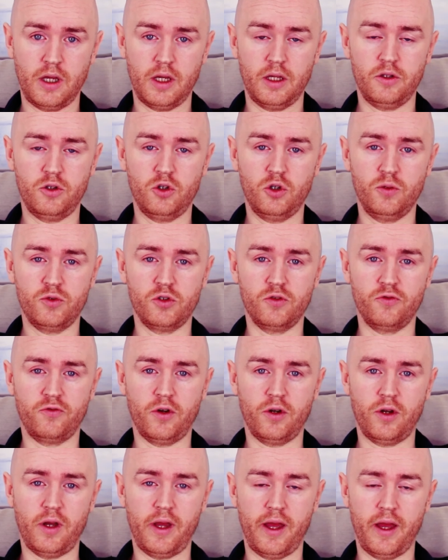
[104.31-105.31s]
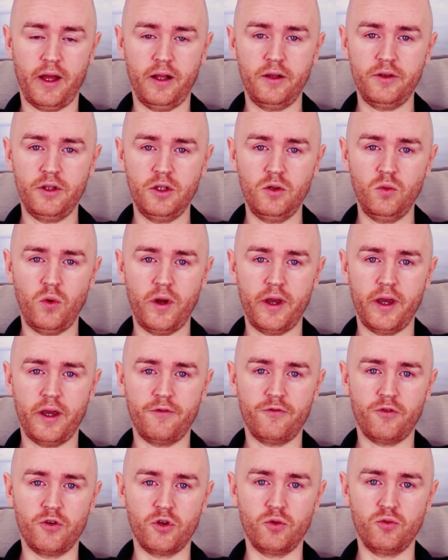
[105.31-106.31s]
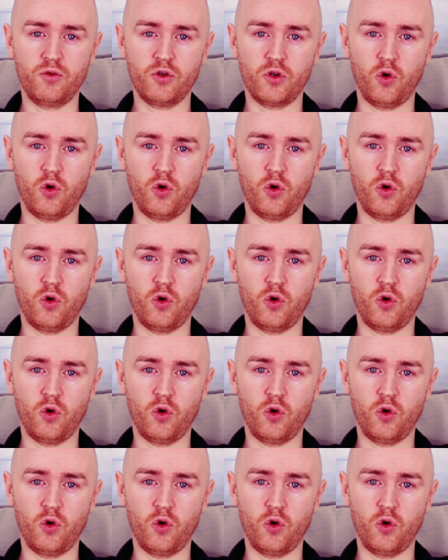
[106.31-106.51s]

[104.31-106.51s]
In terms of a healthy way for you to